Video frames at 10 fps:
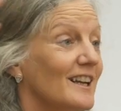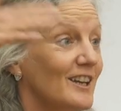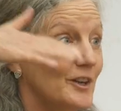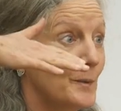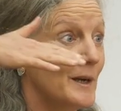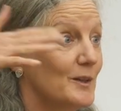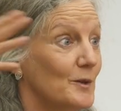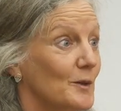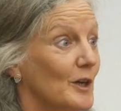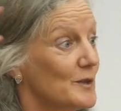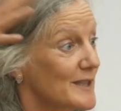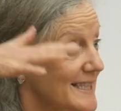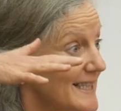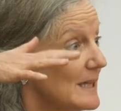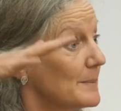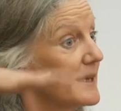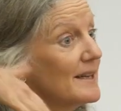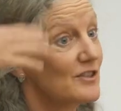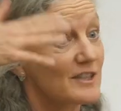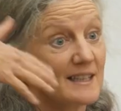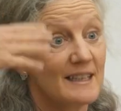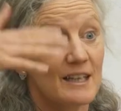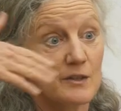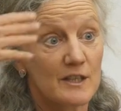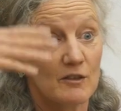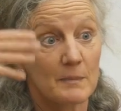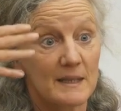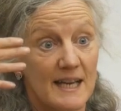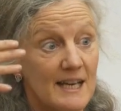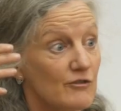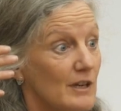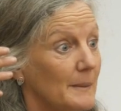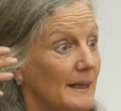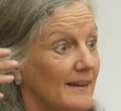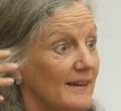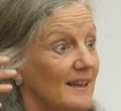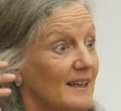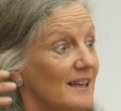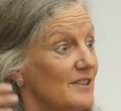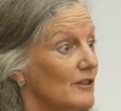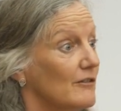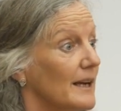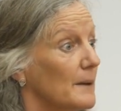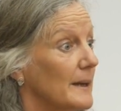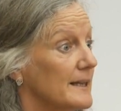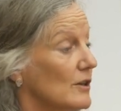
you know, when you go to sleep, just to let yourself be daydreamy is a great way.